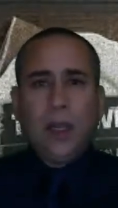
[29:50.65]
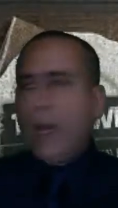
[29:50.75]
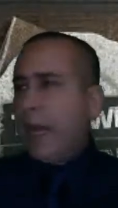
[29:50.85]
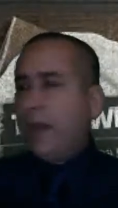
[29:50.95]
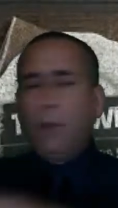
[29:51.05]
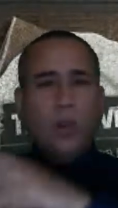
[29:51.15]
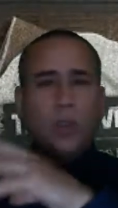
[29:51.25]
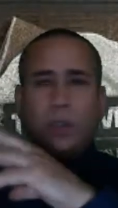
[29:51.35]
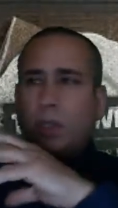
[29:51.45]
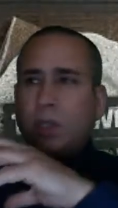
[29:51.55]
and the
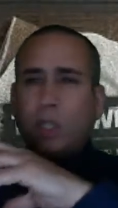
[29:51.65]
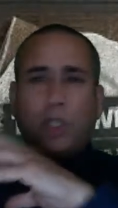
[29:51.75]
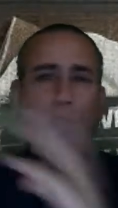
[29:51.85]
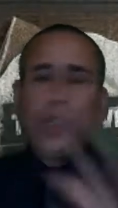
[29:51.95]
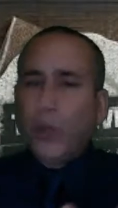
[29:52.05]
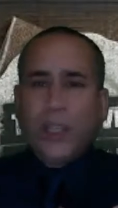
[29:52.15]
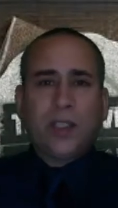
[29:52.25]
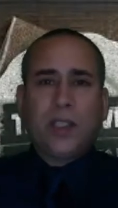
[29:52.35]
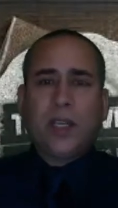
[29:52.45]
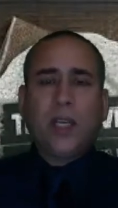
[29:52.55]
most luxurious
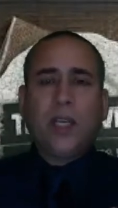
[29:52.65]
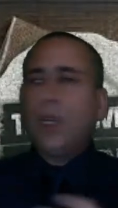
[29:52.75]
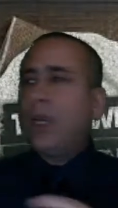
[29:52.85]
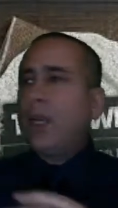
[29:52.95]
city